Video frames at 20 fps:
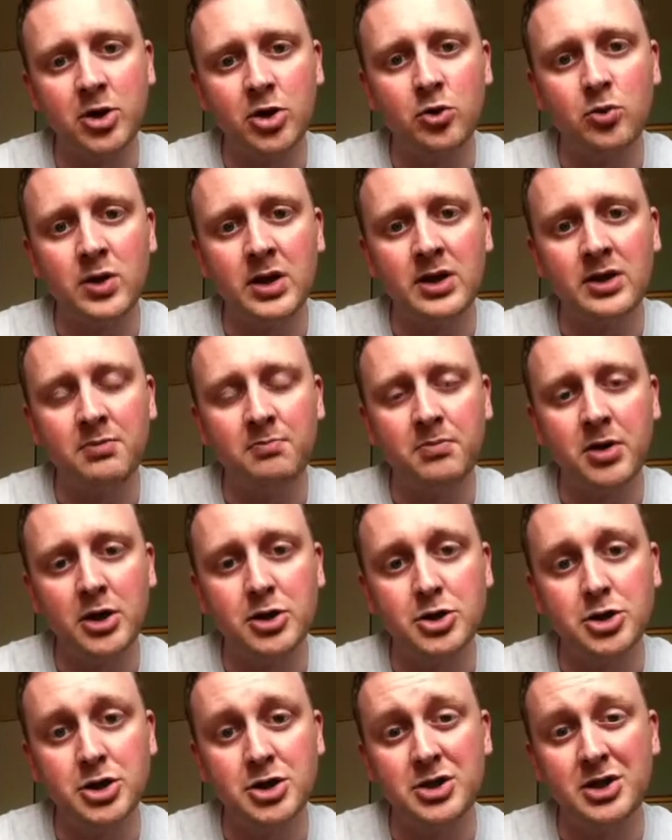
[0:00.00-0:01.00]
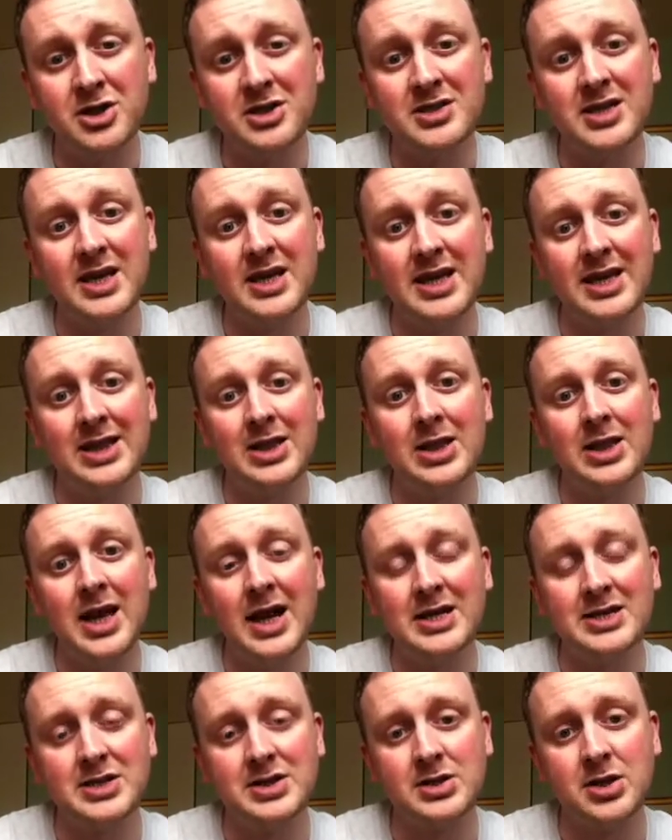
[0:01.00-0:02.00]
at you with punches that are taking
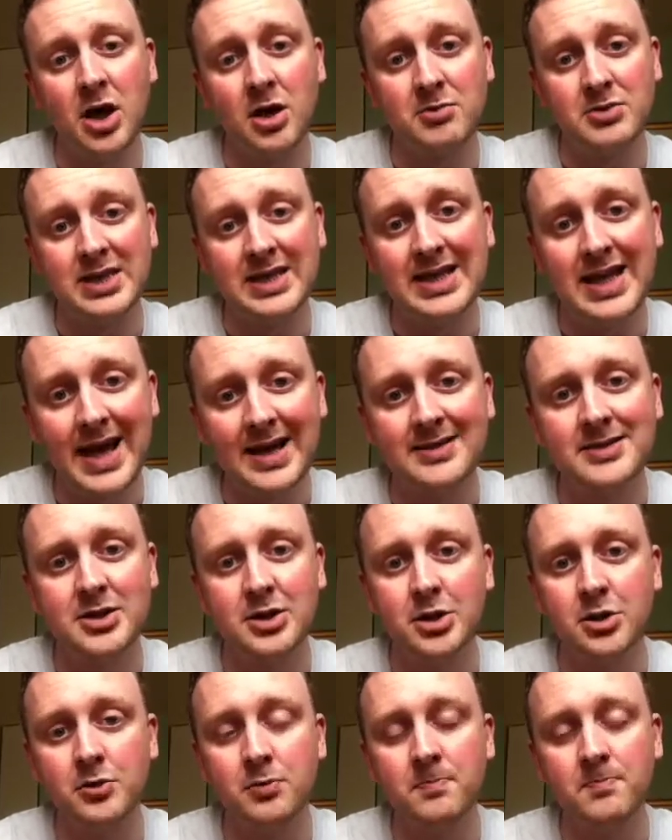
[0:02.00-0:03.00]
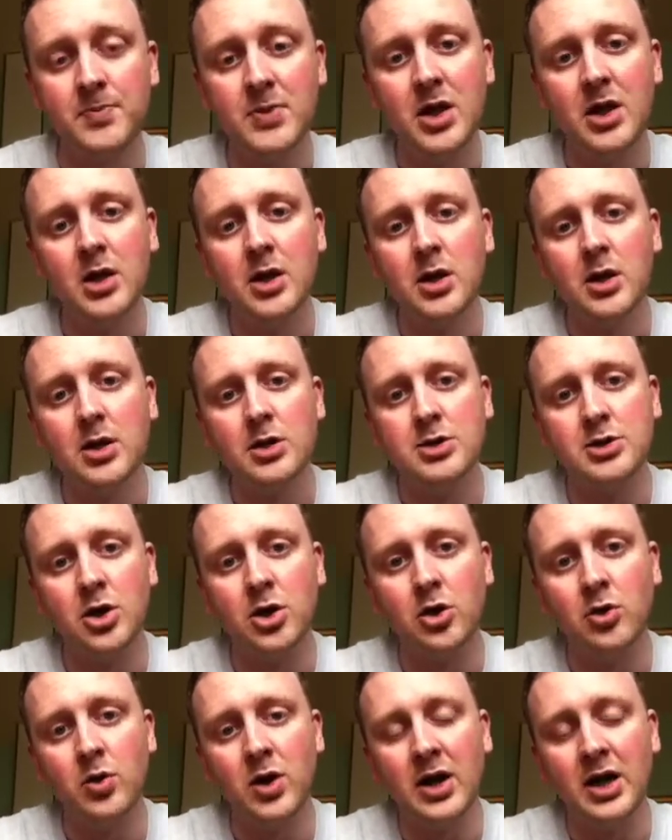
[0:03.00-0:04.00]
less time to get to you.
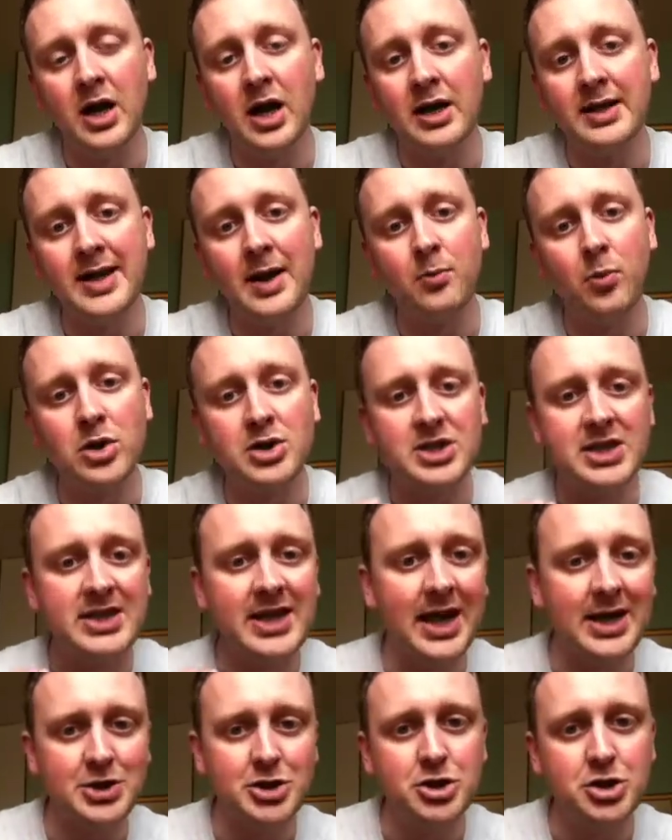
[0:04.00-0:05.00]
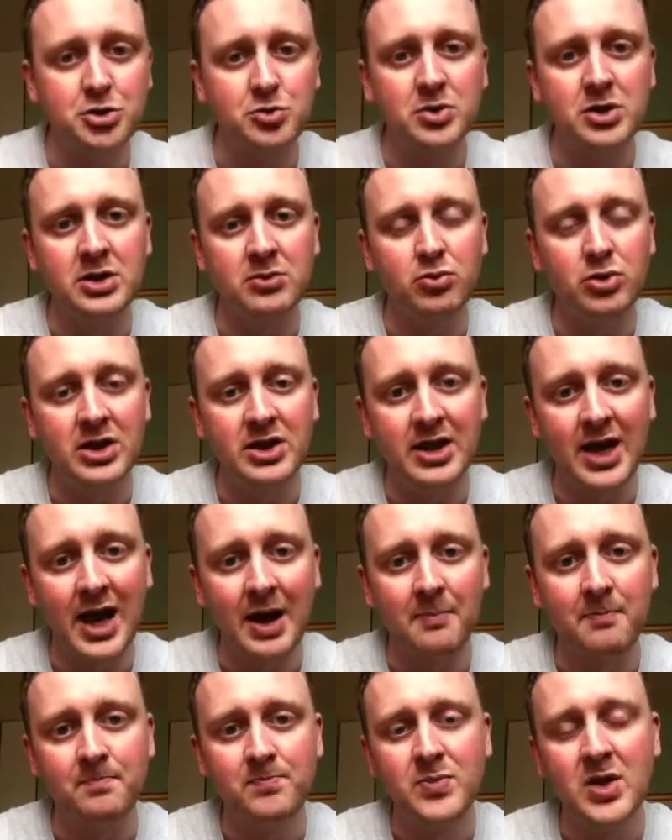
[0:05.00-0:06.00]
So, and then once he catches you with
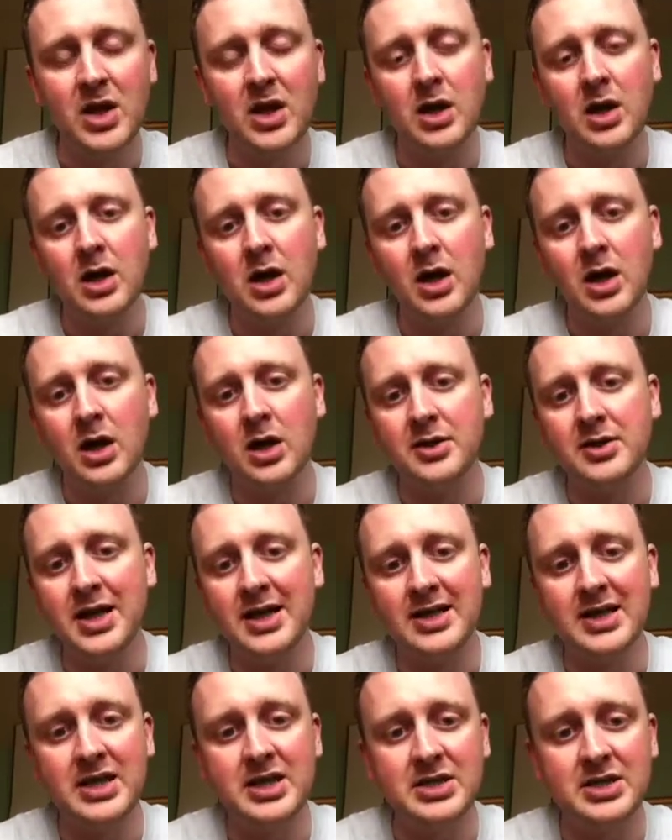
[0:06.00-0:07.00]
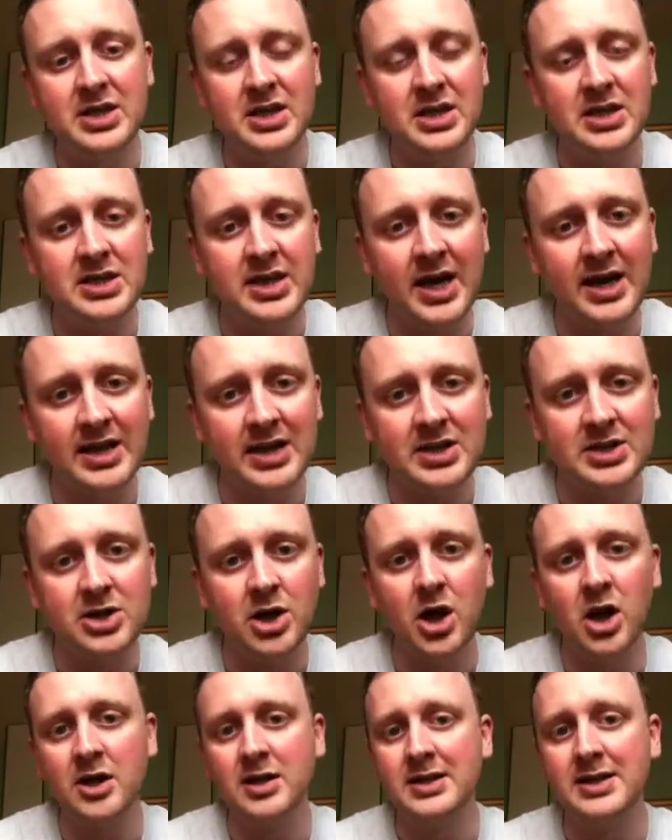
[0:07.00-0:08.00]
them, then he's getting
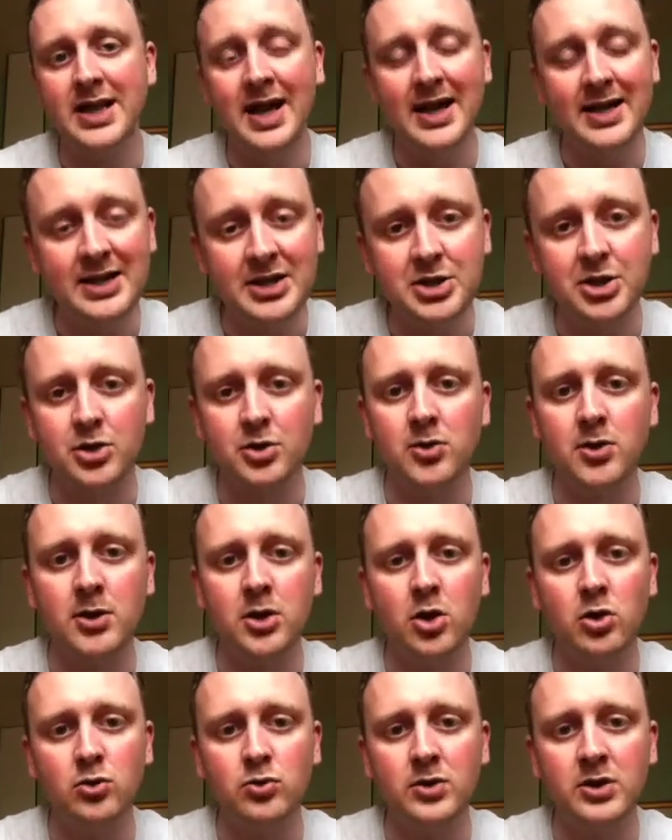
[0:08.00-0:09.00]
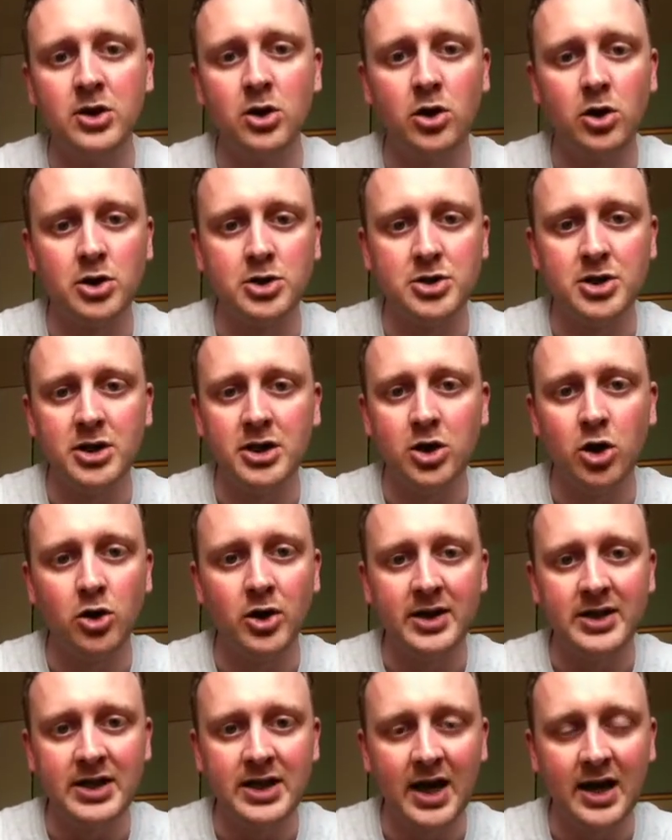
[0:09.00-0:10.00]
inside, and then he's going to unload with the hooks that he
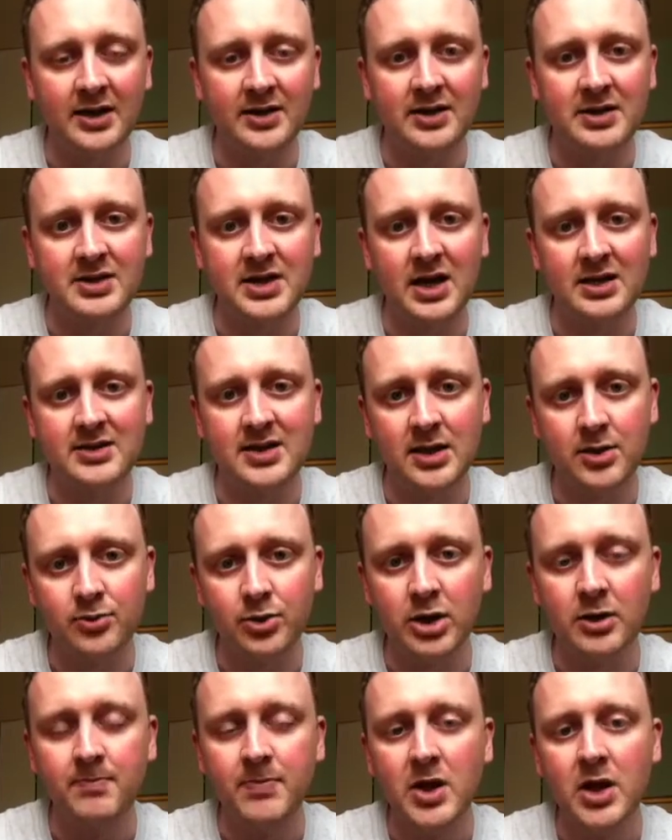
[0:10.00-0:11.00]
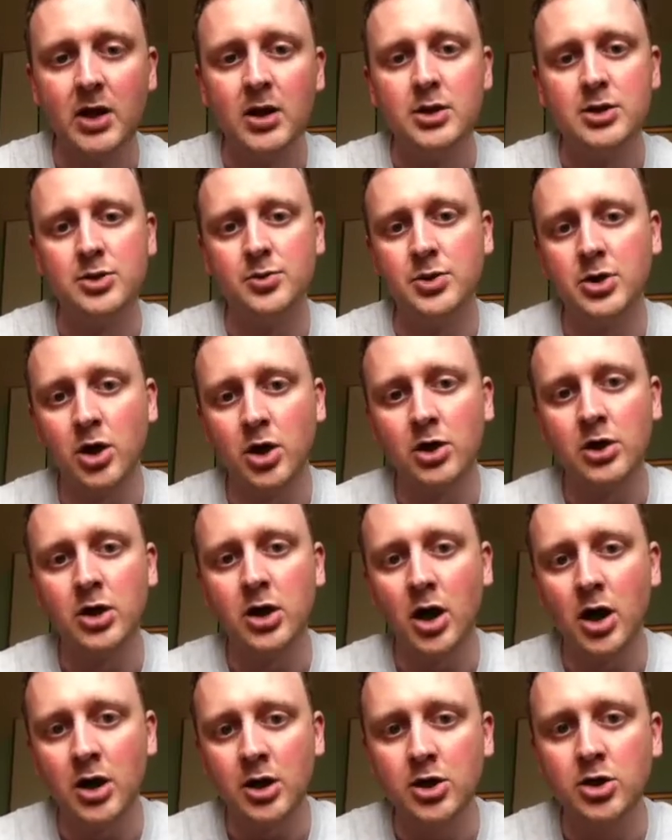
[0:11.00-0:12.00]
already had in his artillery. So we got a
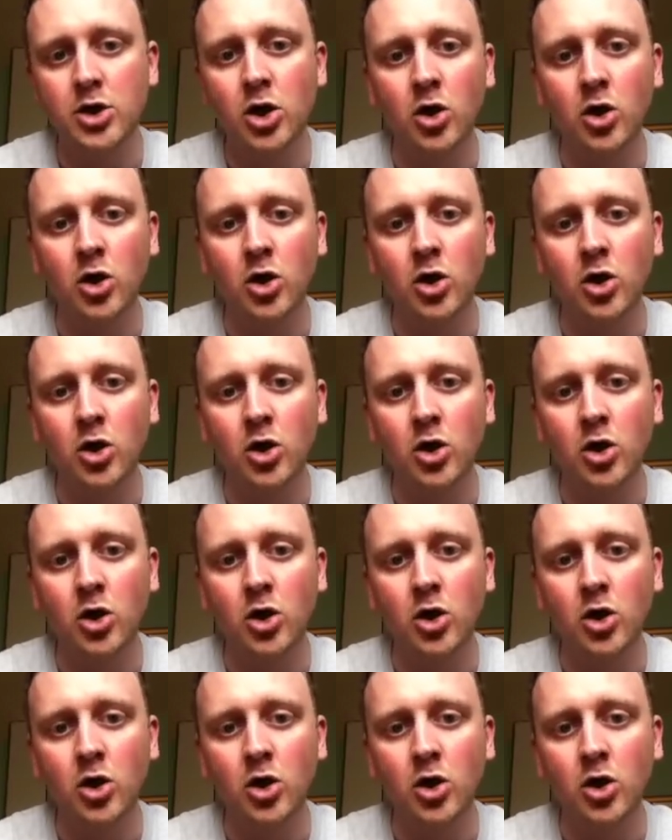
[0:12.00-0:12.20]
guy